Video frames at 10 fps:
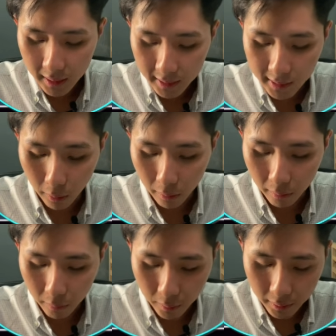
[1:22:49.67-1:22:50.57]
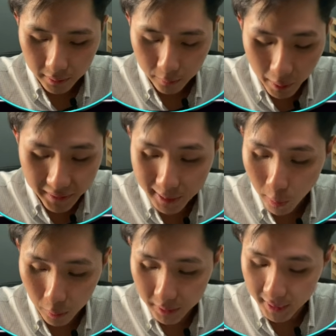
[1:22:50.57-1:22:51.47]
So what the
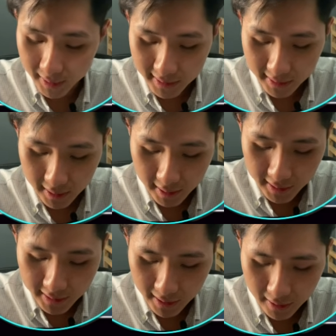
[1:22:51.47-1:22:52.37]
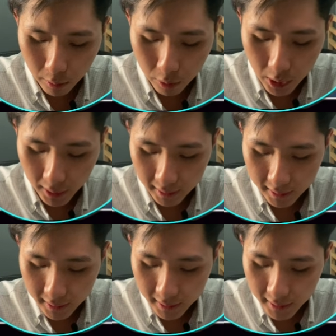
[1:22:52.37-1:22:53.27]
code does is that it will check,
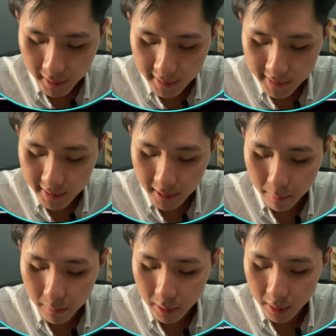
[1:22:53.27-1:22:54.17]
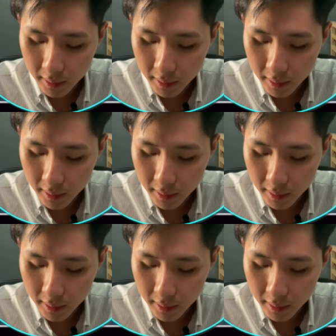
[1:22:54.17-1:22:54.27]
is the number,